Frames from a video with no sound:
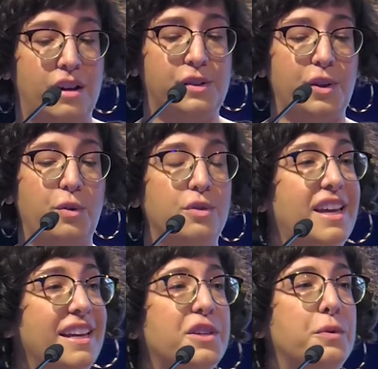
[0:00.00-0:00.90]
So,
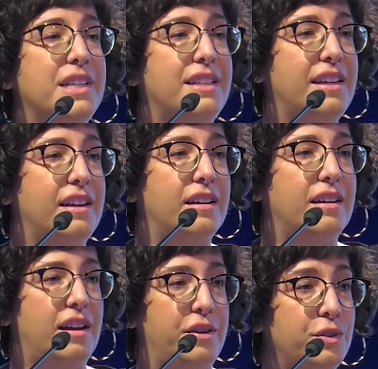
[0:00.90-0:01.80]

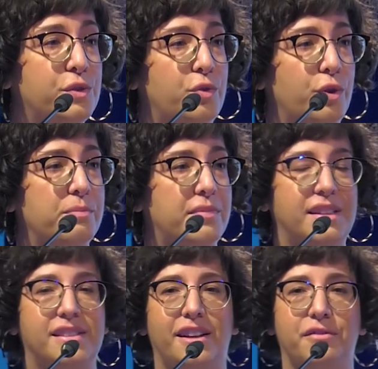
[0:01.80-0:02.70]
KQED, a newsroom
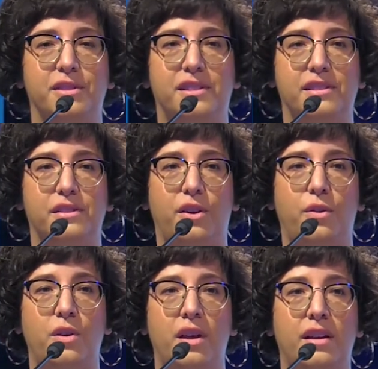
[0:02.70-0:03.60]
in San
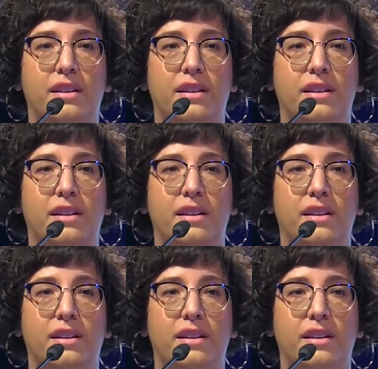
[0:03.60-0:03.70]
Francisco,